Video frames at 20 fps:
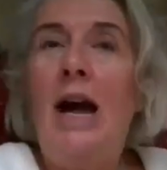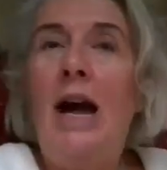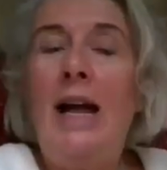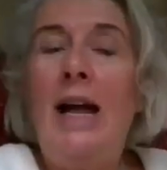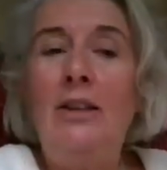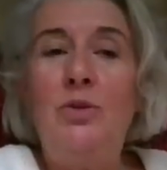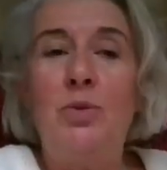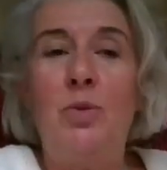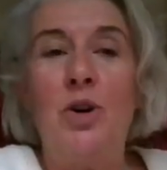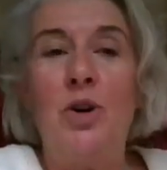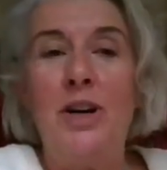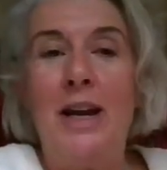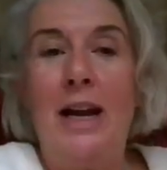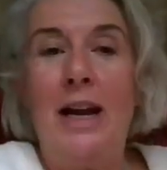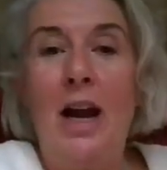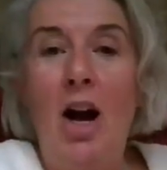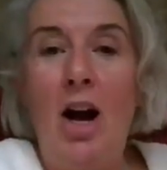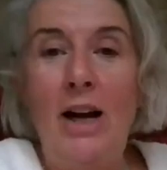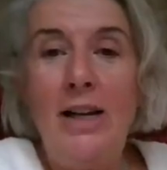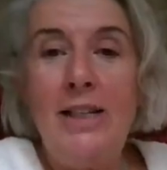health
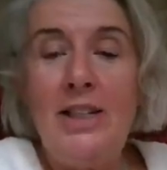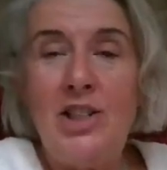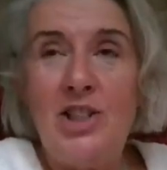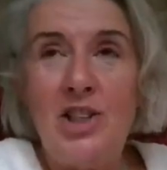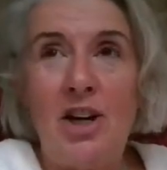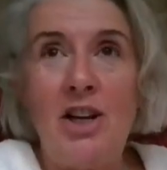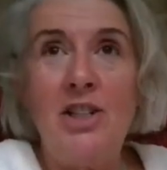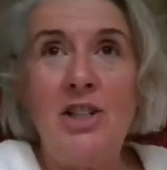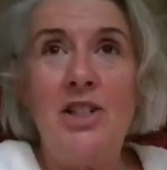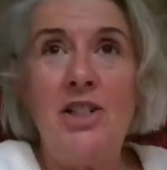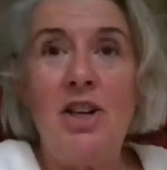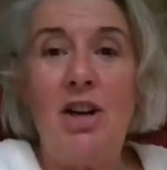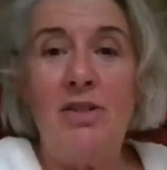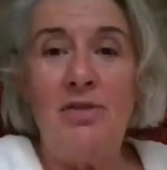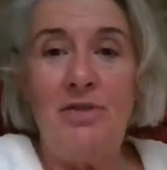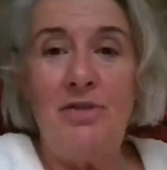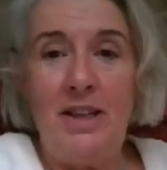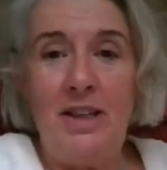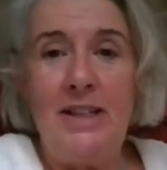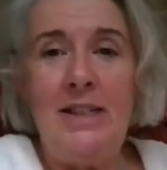warning. I started
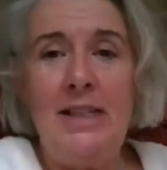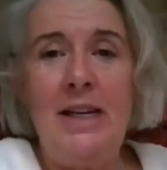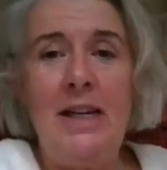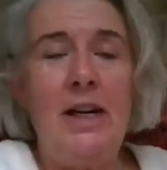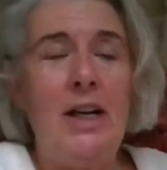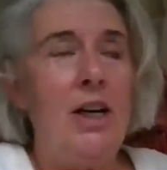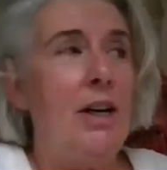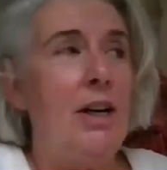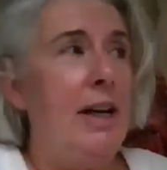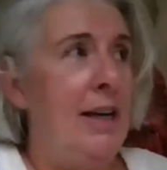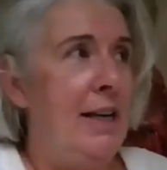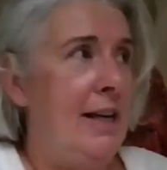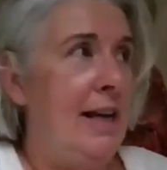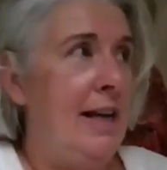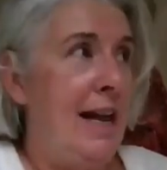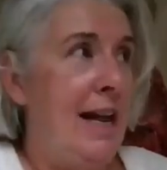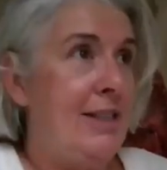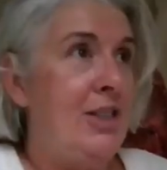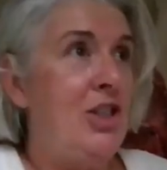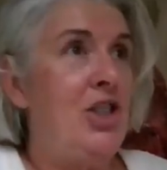off this year in
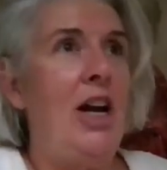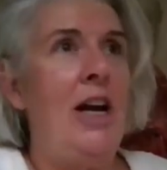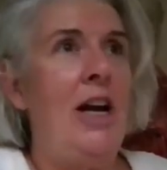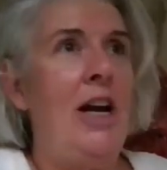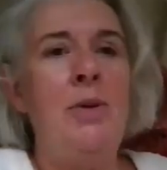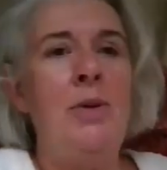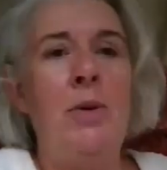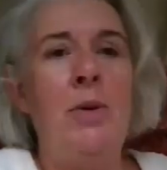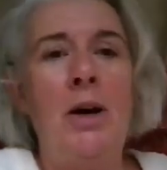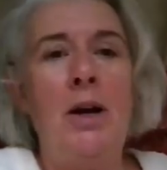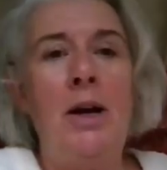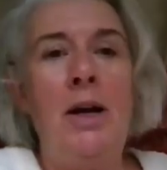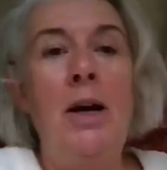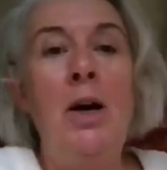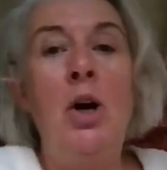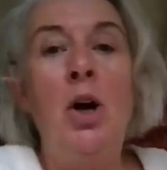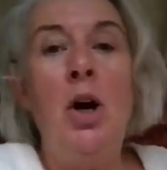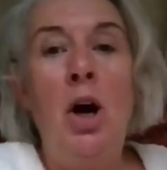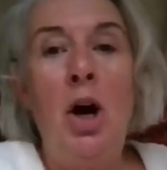last January,